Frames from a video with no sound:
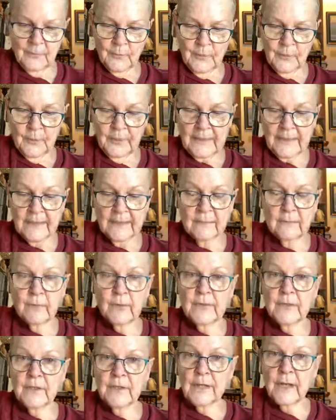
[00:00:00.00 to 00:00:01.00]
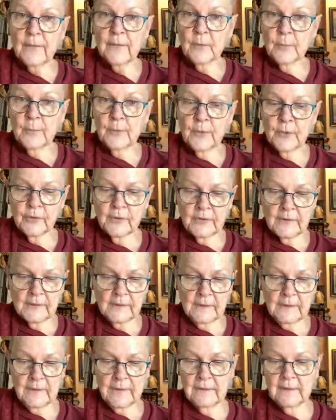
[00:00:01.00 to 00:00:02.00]
When we live with another
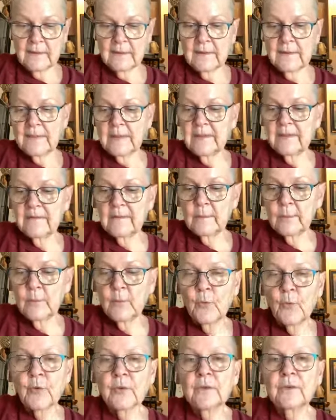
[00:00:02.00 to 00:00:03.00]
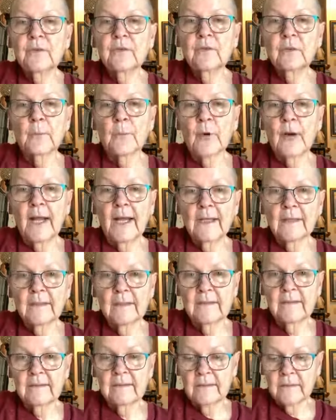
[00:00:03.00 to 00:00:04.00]
person, it is important to
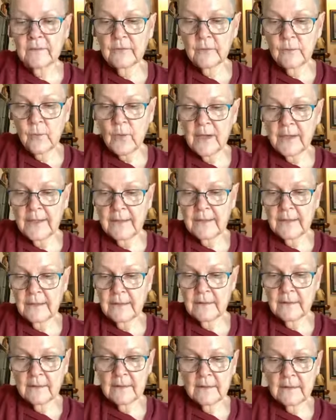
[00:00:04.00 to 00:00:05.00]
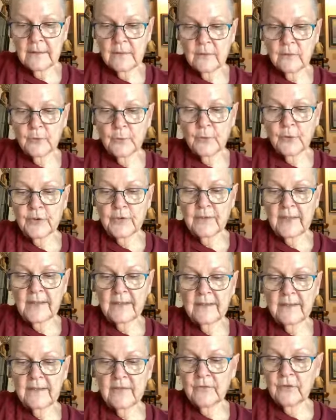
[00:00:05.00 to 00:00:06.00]
practice this way. To
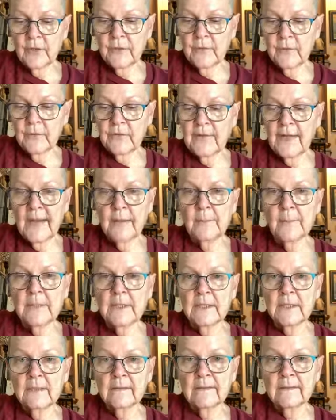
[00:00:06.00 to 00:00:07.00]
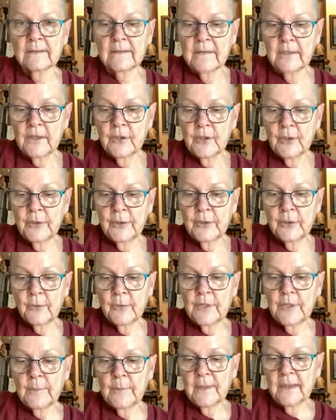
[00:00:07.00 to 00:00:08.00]
protect each other's happiness,
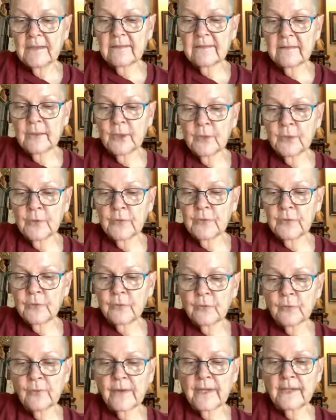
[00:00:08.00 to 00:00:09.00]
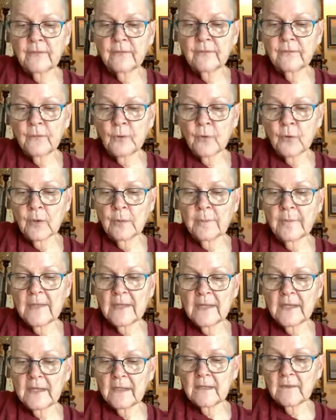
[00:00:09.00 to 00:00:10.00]
we must learn to transform
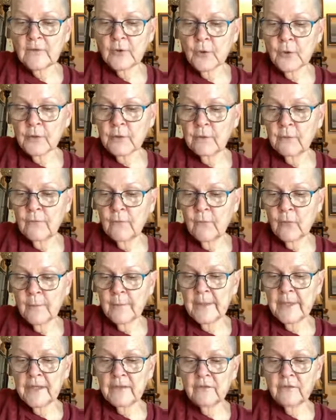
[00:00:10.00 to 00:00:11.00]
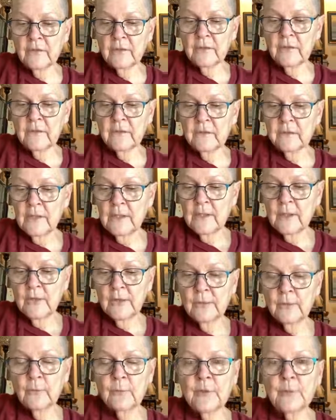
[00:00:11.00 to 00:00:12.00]
the internal formations
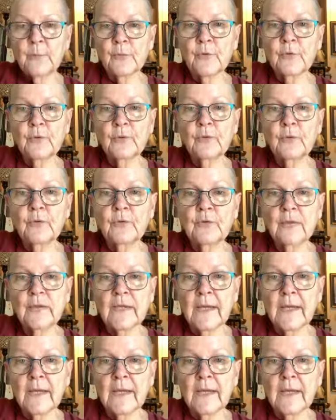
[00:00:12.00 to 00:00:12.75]
we produce